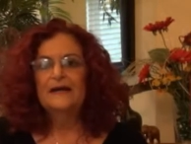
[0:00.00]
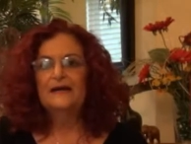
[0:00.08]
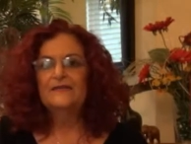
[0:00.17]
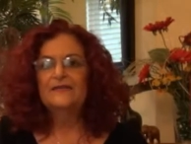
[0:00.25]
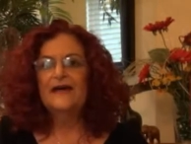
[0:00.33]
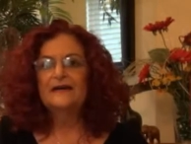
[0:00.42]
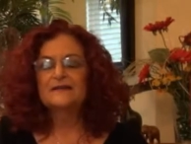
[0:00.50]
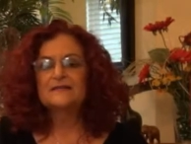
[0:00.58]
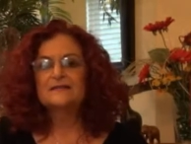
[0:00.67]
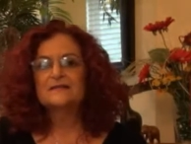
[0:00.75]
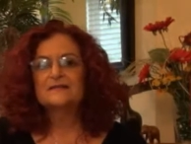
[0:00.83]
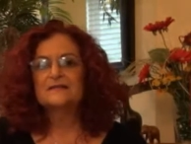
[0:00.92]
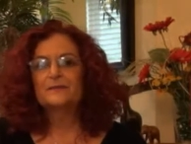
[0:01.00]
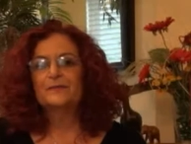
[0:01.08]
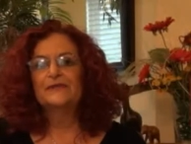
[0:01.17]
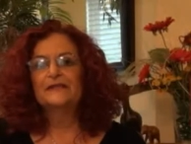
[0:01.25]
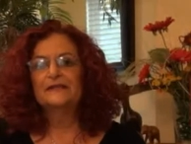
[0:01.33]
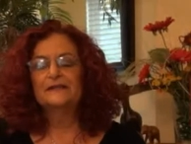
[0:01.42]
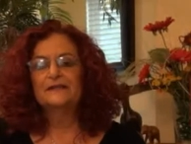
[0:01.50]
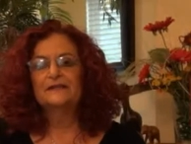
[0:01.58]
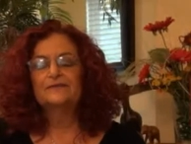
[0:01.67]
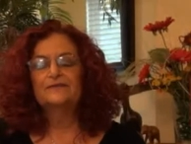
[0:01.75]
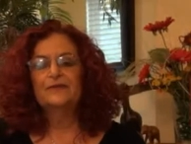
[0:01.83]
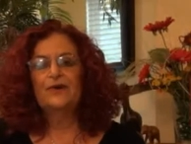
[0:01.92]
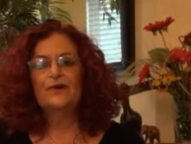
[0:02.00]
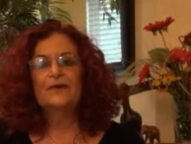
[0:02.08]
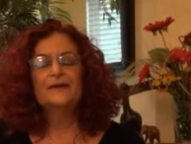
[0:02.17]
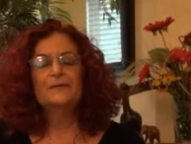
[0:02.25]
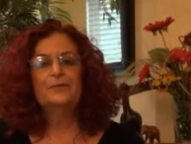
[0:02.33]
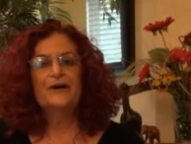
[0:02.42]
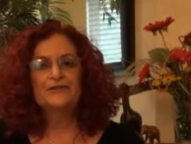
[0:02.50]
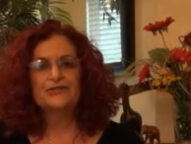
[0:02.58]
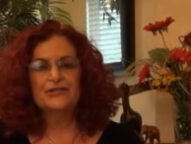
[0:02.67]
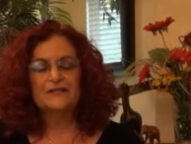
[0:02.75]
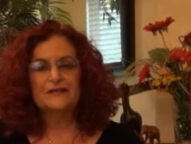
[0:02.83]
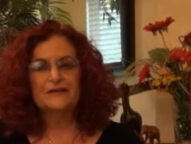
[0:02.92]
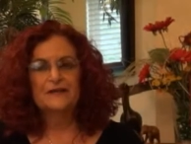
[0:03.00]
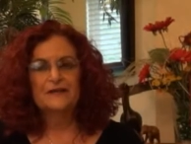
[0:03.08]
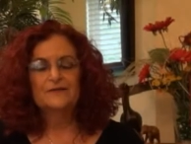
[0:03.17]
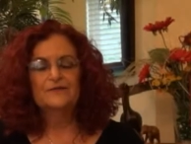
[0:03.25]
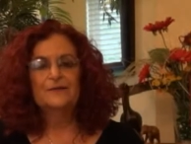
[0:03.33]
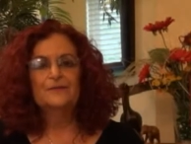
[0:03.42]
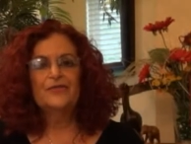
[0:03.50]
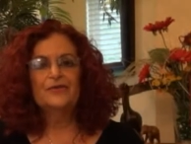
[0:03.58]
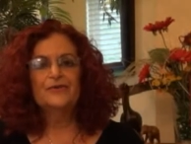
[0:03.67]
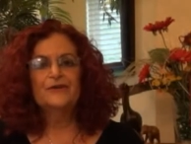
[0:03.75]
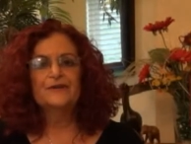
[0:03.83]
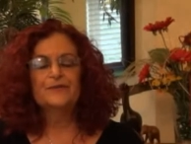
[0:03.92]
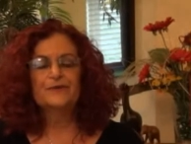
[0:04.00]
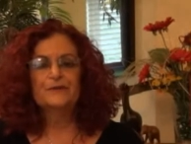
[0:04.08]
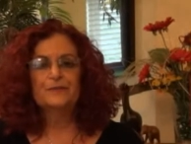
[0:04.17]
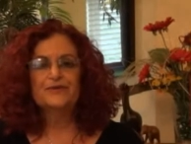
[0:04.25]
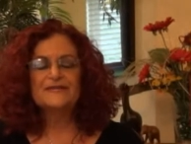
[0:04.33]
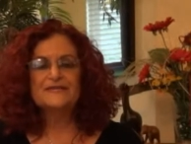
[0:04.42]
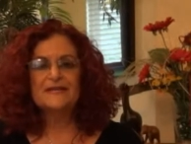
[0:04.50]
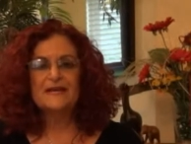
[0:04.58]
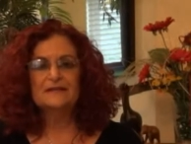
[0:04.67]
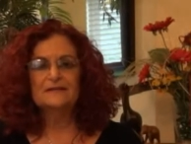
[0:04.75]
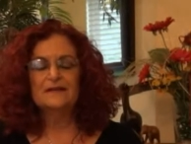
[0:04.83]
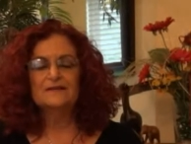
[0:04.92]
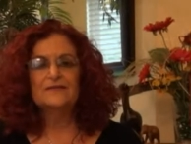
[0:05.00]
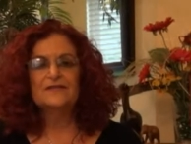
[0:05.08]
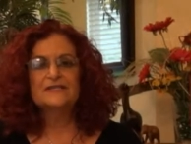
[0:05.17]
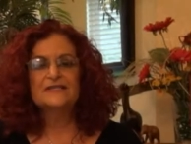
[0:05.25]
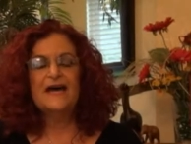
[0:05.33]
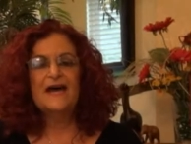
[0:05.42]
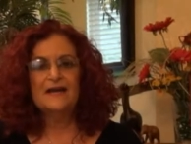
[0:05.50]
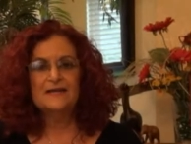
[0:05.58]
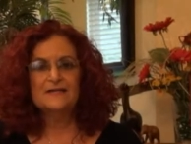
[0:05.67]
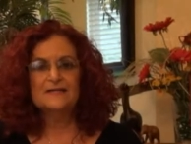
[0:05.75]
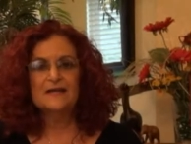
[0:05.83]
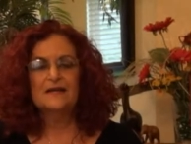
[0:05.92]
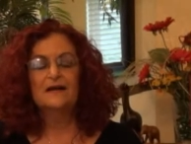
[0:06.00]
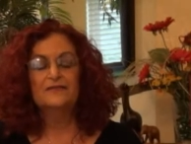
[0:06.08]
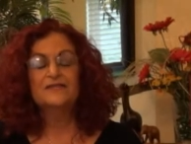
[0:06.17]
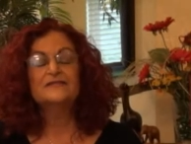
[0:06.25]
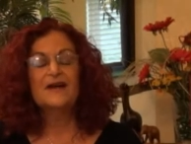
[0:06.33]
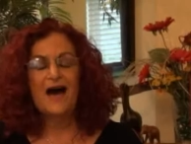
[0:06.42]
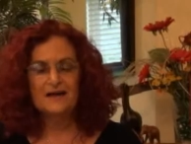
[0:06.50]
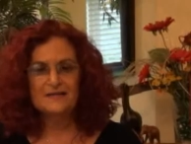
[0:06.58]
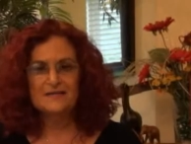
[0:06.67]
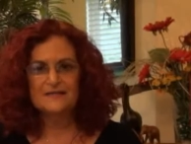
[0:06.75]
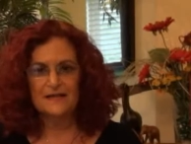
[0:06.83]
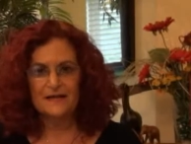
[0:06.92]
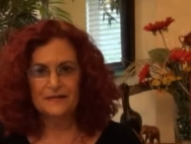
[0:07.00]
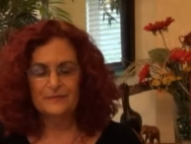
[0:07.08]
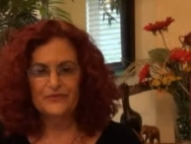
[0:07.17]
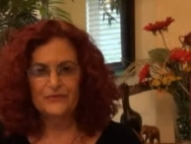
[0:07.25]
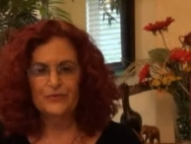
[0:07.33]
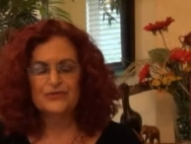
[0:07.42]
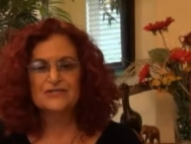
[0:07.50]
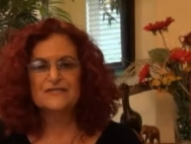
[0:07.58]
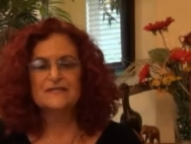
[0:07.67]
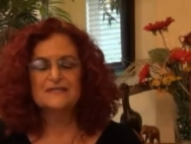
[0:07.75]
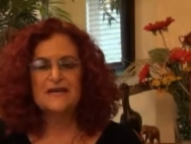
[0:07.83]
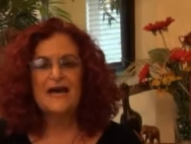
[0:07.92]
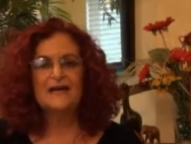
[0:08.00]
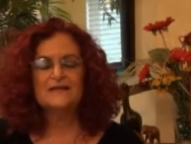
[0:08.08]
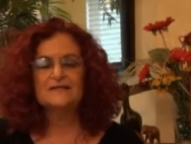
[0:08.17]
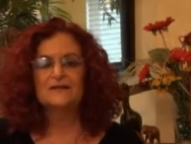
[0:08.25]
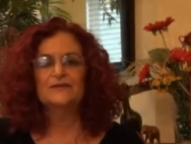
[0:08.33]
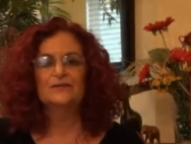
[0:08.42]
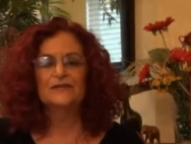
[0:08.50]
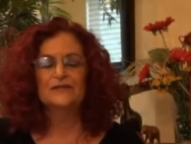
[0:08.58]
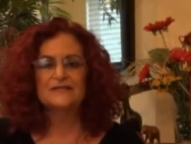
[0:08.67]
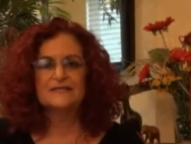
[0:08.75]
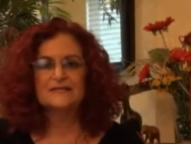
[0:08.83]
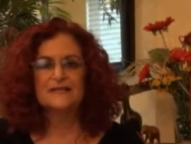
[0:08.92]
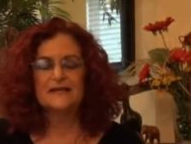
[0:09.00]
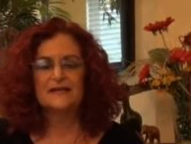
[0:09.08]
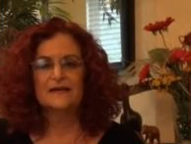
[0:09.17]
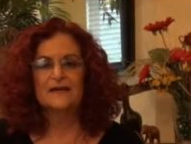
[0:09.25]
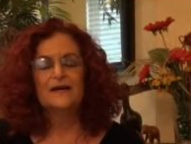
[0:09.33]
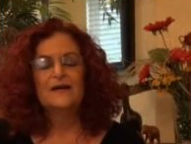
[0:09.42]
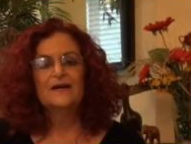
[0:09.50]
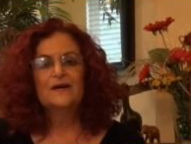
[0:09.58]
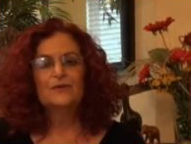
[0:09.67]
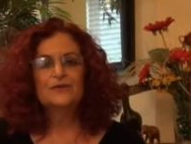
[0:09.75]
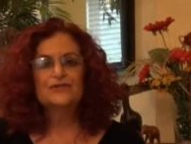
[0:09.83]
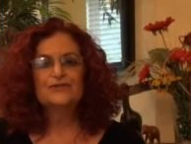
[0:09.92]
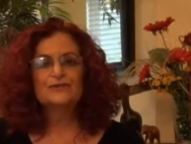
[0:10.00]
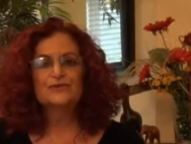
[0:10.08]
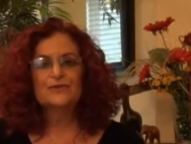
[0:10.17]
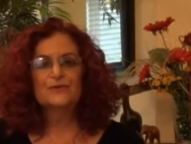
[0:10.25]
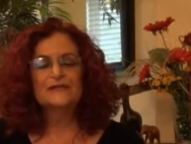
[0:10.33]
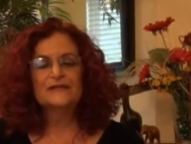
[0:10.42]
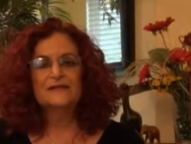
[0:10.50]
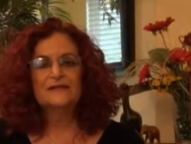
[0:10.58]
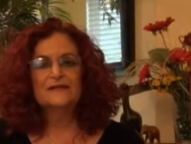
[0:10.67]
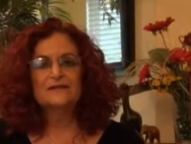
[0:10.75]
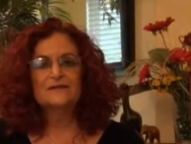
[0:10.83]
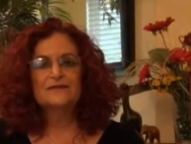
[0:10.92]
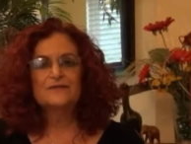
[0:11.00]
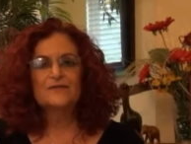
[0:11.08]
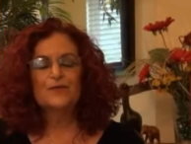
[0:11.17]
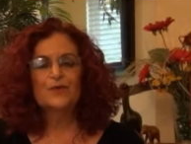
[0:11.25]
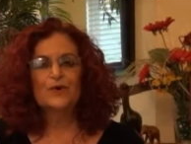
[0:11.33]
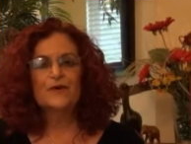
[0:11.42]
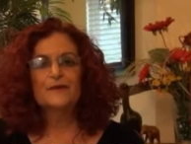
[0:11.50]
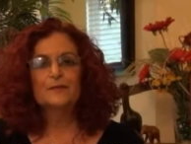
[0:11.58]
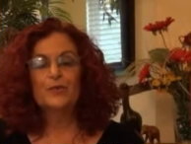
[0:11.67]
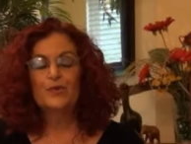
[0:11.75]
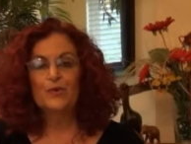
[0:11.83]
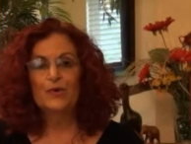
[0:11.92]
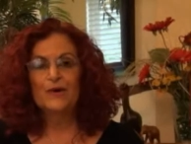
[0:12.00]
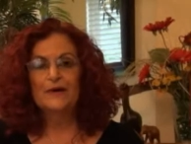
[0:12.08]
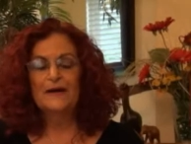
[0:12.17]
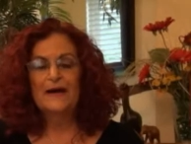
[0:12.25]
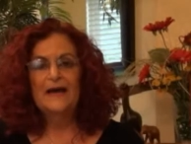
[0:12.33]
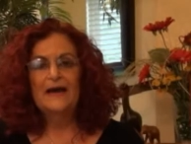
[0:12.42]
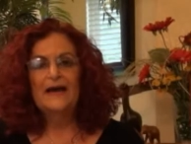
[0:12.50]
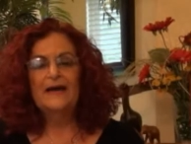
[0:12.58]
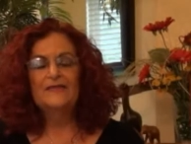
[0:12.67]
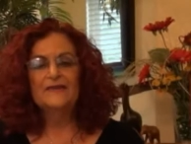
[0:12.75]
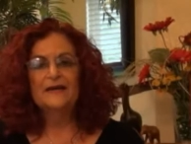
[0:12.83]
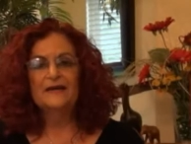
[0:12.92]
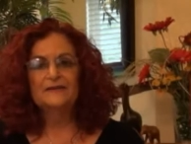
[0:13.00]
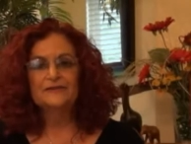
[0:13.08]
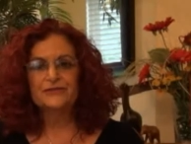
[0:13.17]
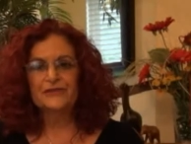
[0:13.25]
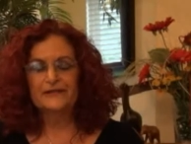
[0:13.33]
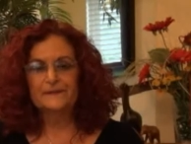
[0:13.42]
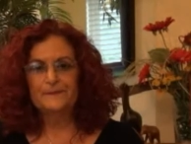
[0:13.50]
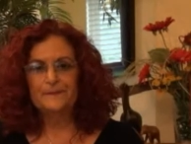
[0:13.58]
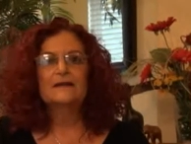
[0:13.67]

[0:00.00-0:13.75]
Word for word: and that is to deplete the Florida budget from 33% of the tax of the doc stamps, which is a tax on real estate, which usually goes for the poor and the elderly.